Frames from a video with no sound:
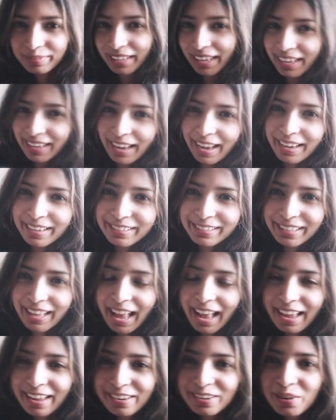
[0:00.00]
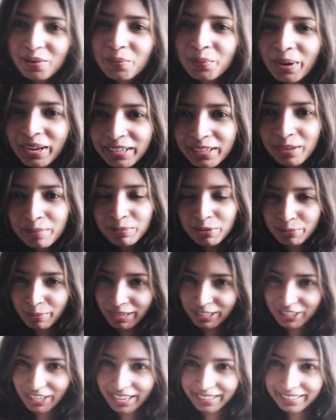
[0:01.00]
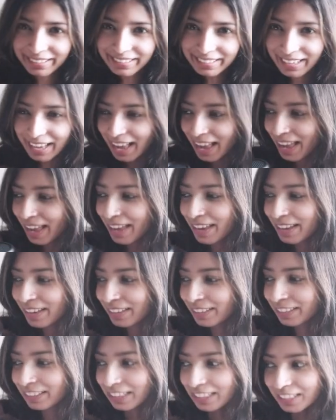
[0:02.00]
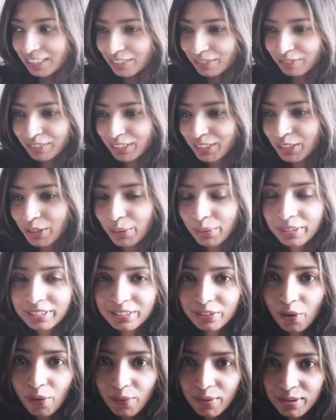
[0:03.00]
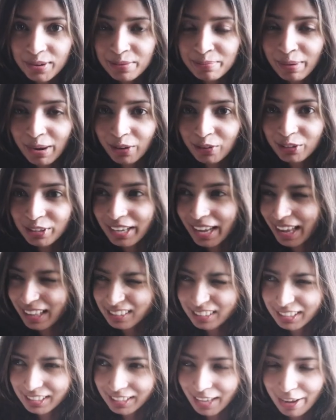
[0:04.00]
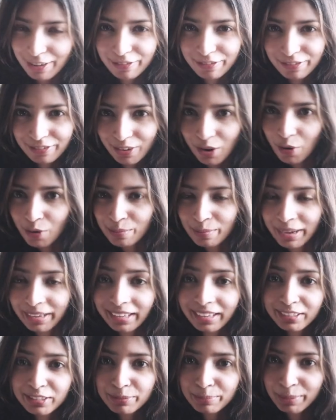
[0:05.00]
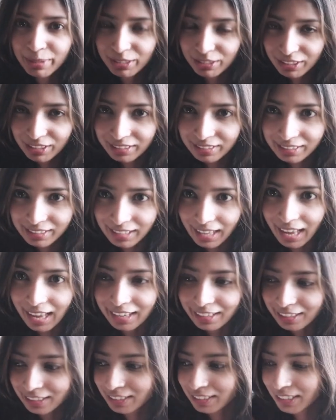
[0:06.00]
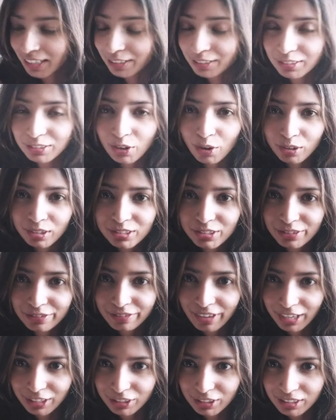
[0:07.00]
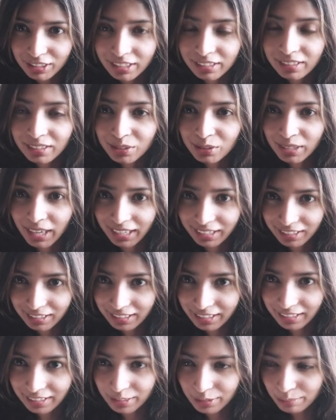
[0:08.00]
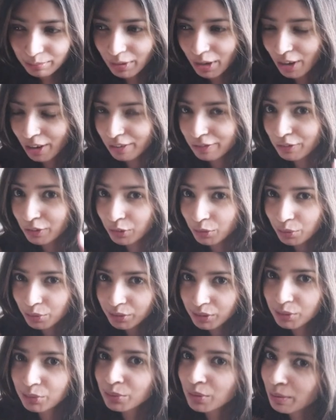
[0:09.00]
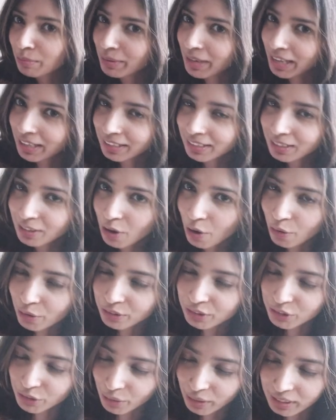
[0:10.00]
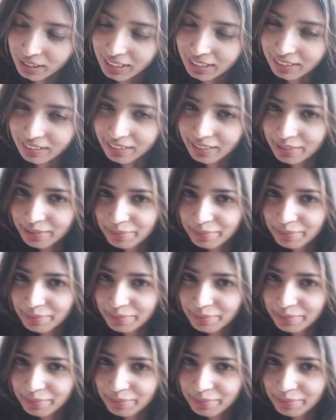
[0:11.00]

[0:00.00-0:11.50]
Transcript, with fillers: Hey guys, and welcome to my channel. This video is all about LCF, or my experience at the London College of Fashion in the United Kingdom, for those who are planning on joining.